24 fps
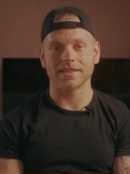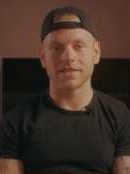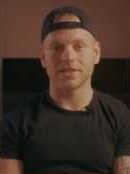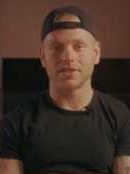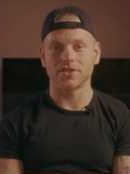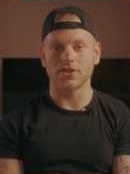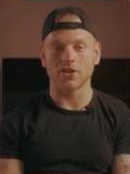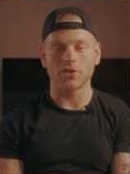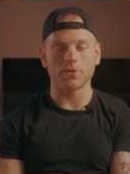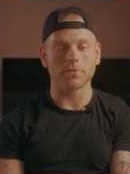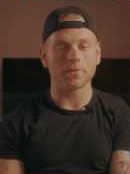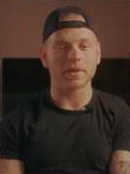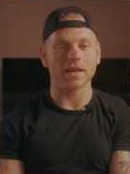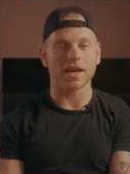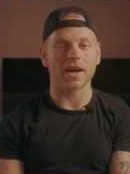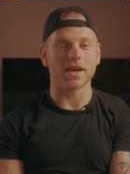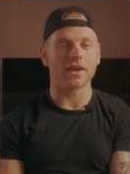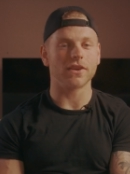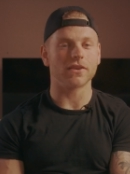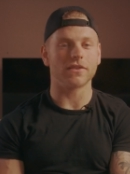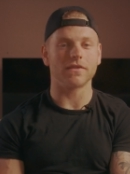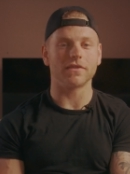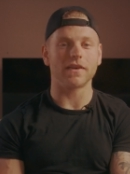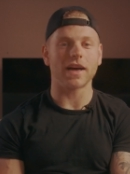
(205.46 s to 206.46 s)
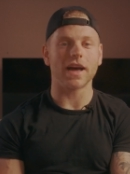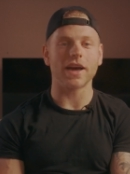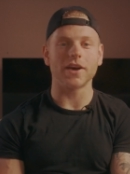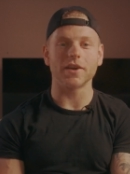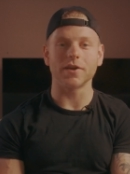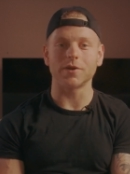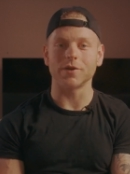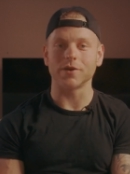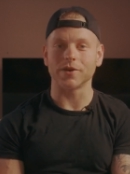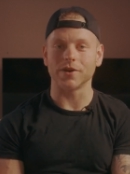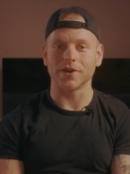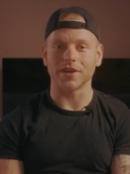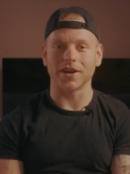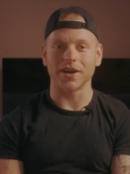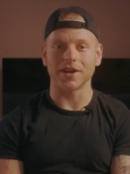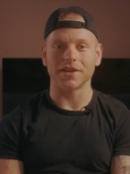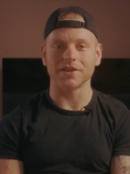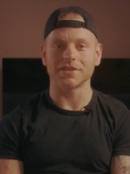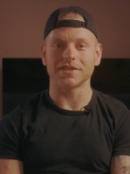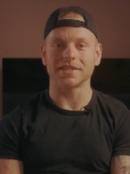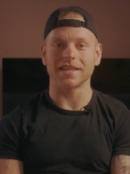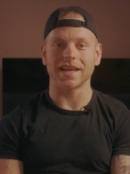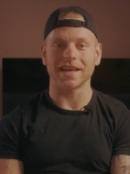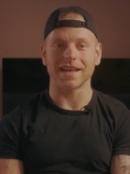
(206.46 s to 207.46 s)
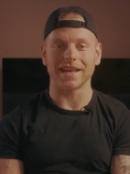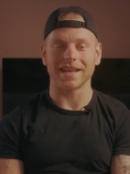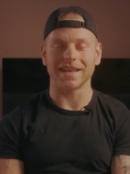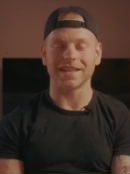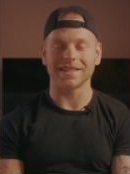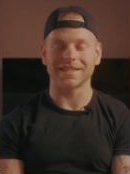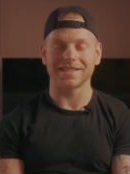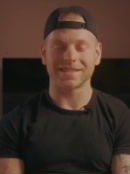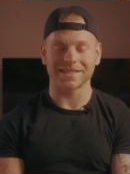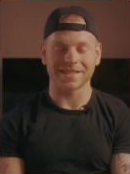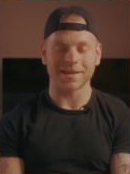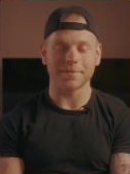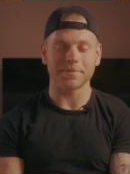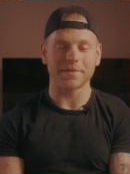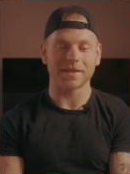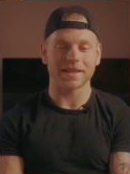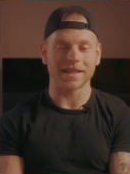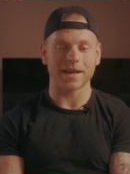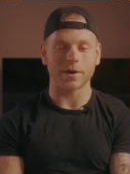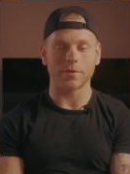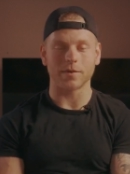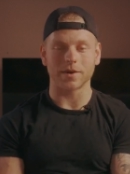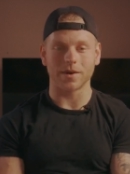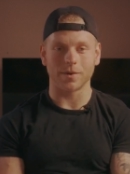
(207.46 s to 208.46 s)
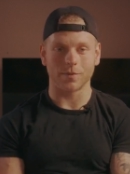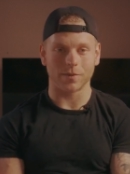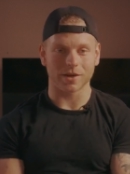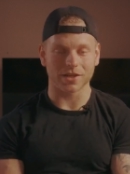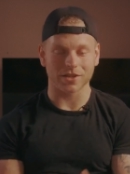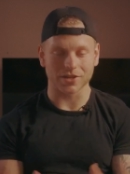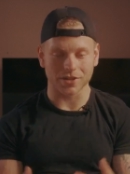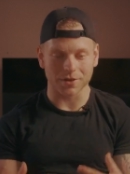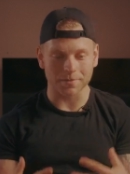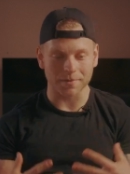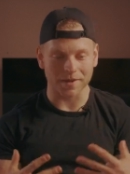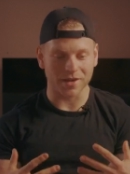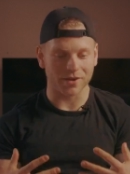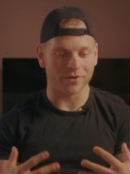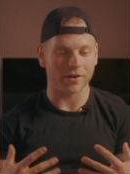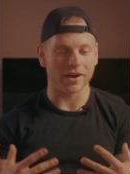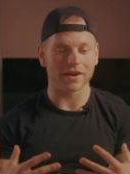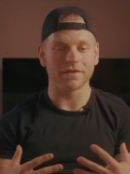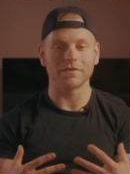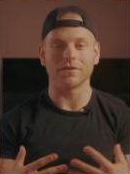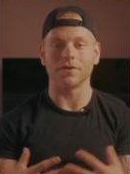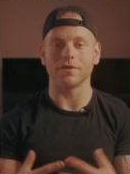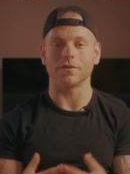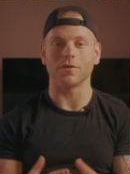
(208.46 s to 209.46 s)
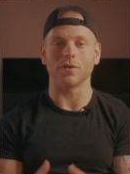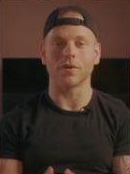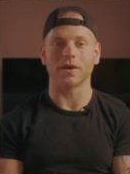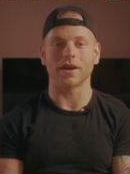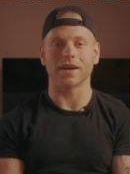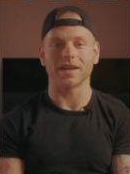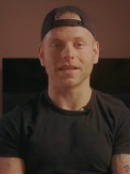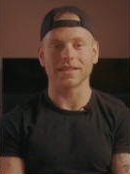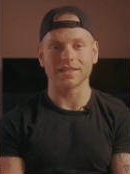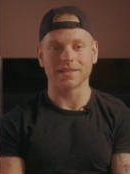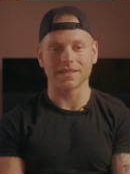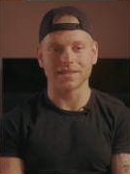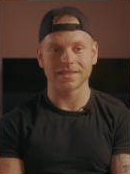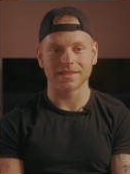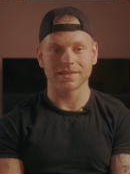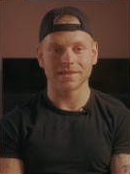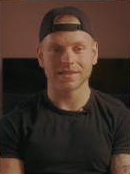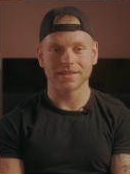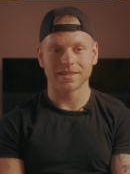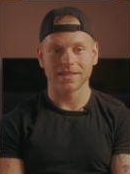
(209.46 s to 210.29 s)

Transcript: shouldn't be undervalued or understated, and it's something that we should be grateful for because,